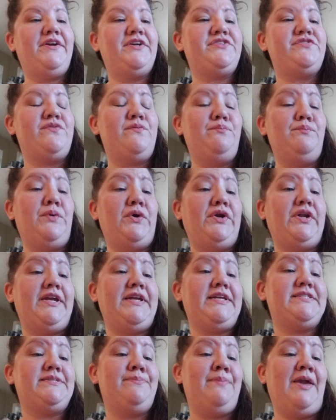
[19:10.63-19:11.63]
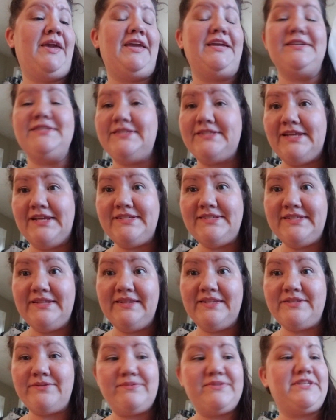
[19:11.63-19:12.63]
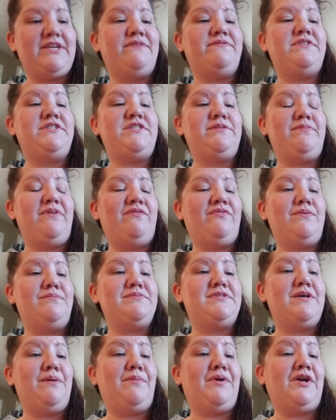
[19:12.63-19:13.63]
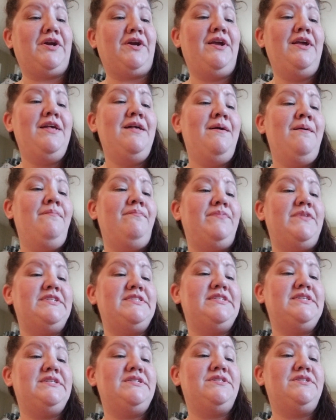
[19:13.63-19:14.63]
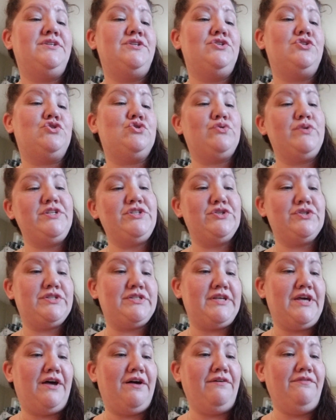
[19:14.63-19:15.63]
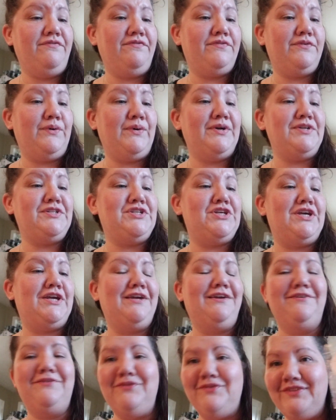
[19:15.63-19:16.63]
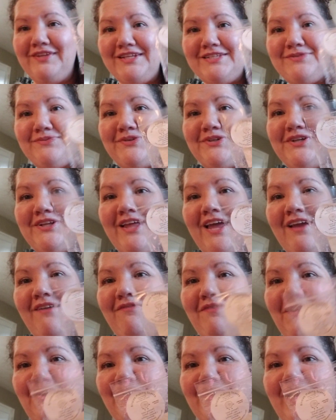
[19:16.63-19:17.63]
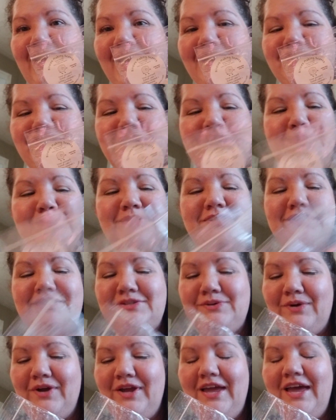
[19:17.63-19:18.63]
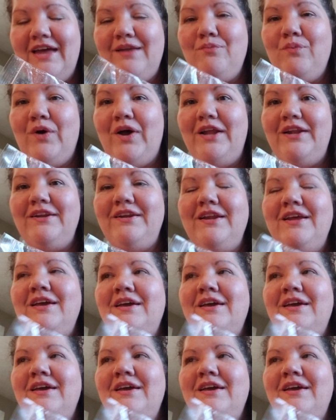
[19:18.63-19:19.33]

is from Birdie's Making Sense, and this was gifted to me from Summer. This is Treat Yourself, which these were like funnel cake shapes. So I had one